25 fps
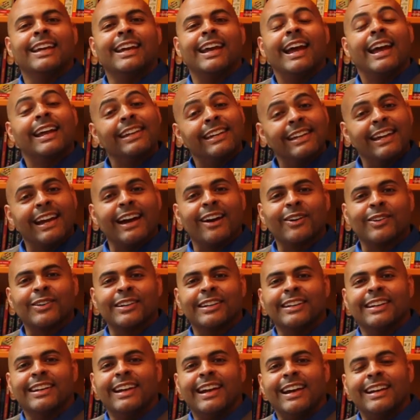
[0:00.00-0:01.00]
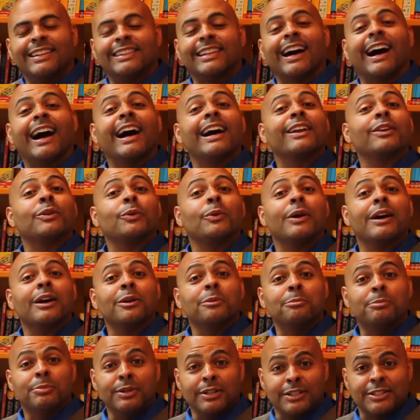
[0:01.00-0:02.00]
hanging out at the
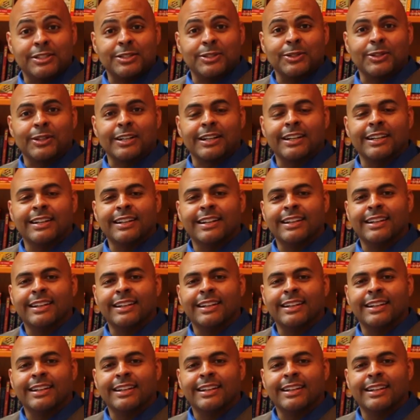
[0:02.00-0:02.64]
Idlewild Bookstore.